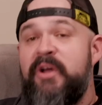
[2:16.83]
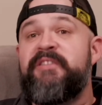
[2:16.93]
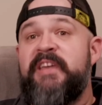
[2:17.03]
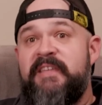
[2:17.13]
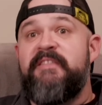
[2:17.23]
One
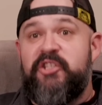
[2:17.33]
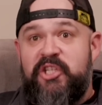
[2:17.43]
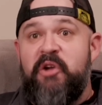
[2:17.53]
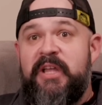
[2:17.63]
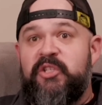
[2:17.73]
thing that this
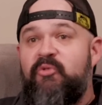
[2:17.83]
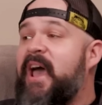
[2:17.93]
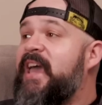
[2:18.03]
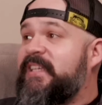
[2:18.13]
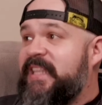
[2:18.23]
show gets
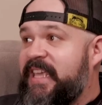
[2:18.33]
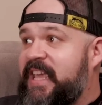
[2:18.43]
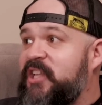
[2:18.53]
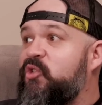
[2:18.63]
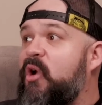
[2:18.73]
right is that
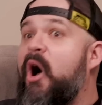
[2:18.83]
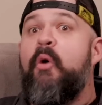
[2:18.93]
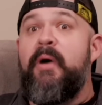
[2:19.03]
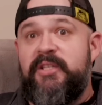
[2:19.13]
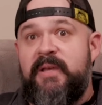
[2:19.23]
kids are
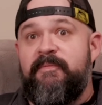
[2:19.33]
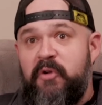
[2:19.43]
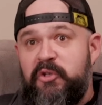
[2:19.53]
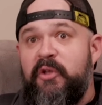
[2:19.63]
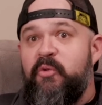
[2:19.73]
always up
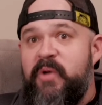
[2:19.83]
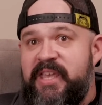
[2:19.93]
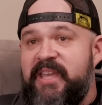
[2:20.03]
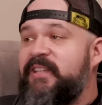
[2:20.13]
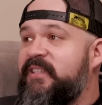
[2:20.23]
first on the
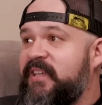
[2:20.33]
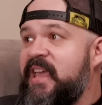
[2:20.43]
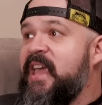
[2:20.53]
weekends